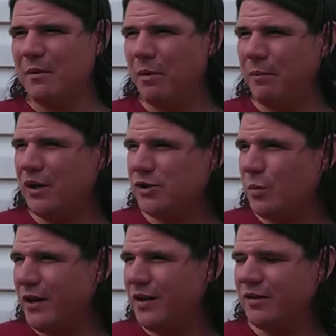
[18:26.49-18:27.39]
but
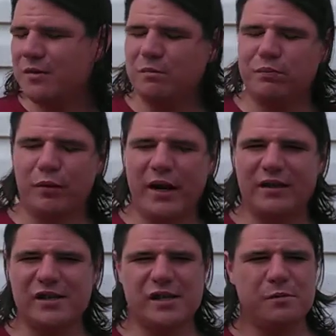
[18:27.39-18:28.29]
because we needed to
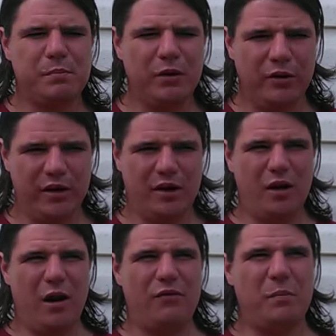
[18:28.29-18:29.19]
break the spirit
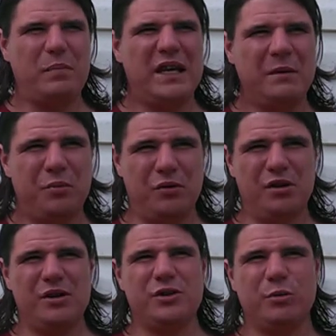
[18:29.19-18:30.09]
of the people
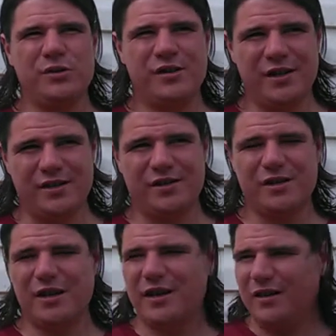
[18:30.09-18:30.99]
to resist.